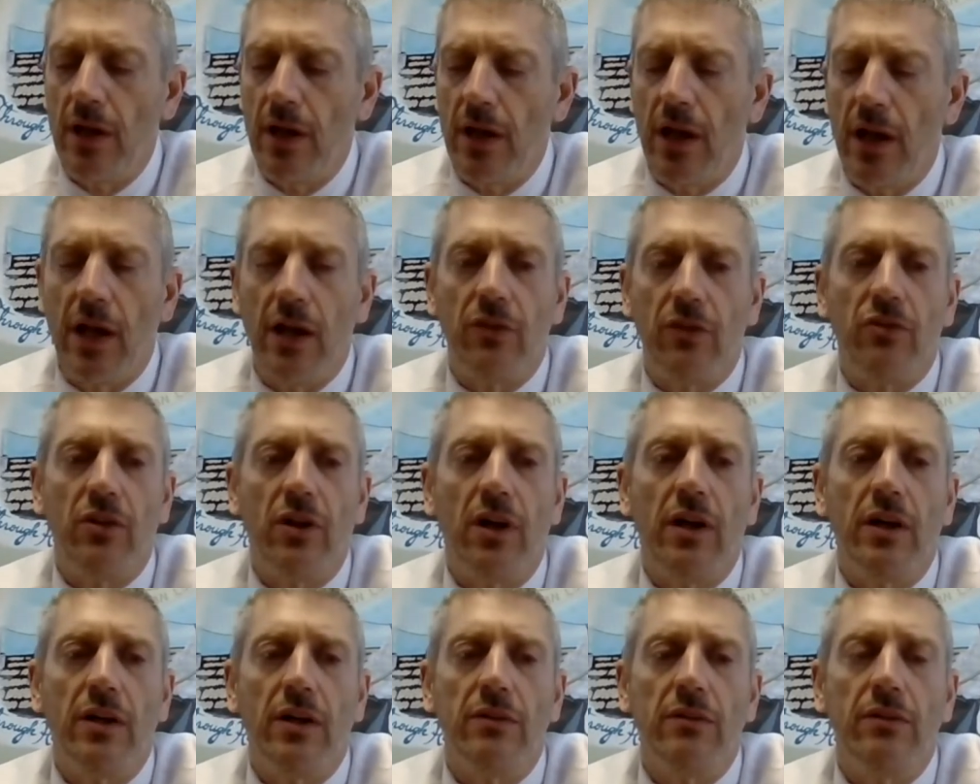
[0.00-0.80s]

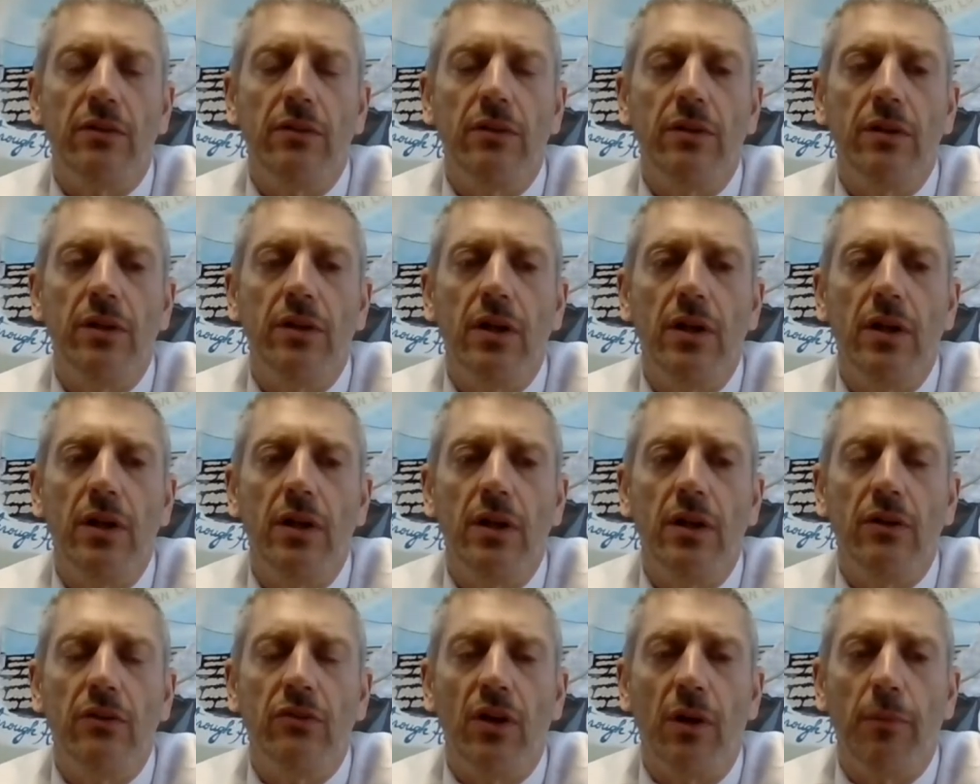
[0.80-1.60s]

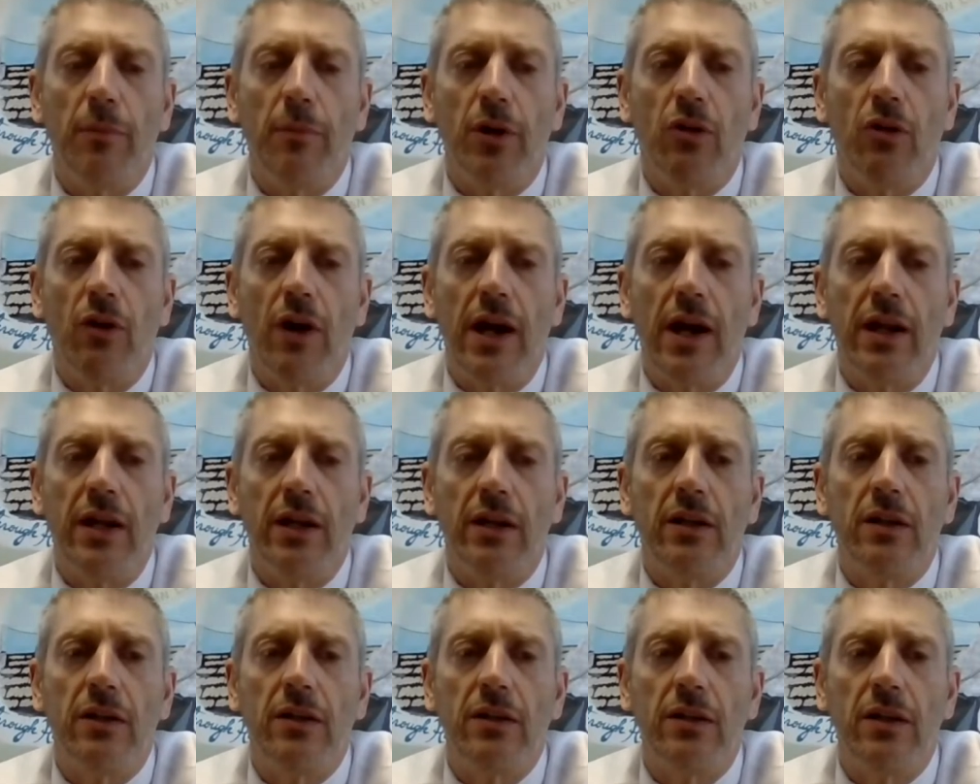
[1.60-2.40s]

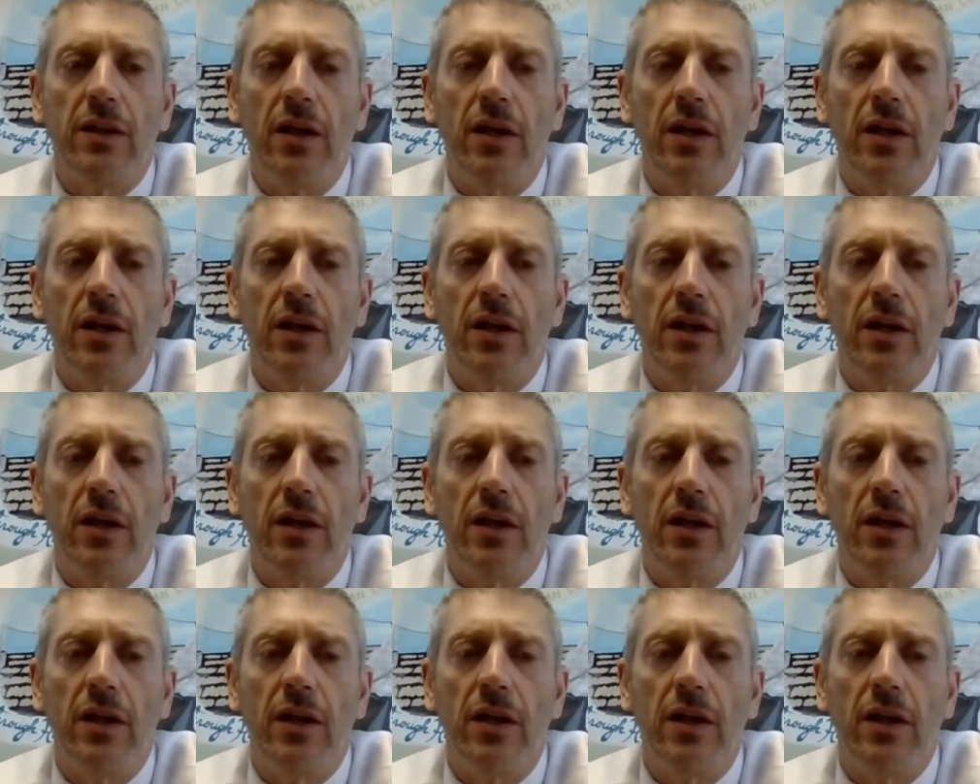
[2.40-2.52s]
anti-democratic